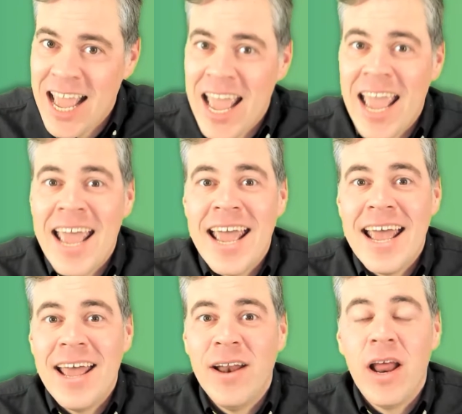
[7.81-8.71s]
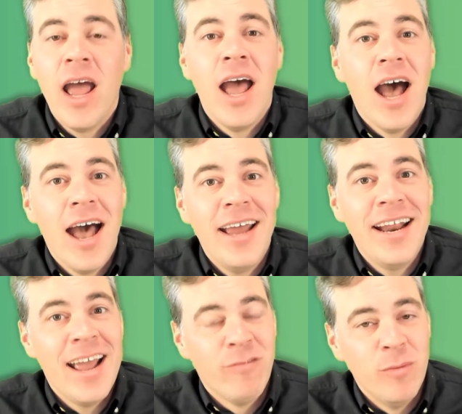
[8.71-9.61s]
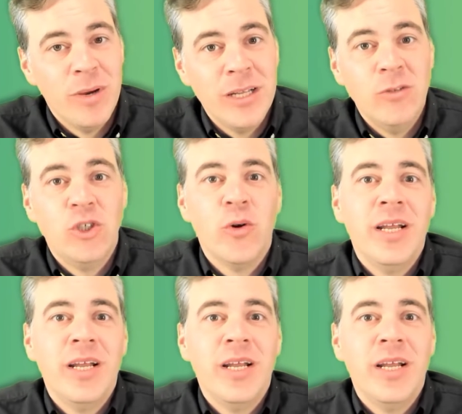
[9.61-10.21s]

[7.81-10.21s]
and hi to everybody who's joining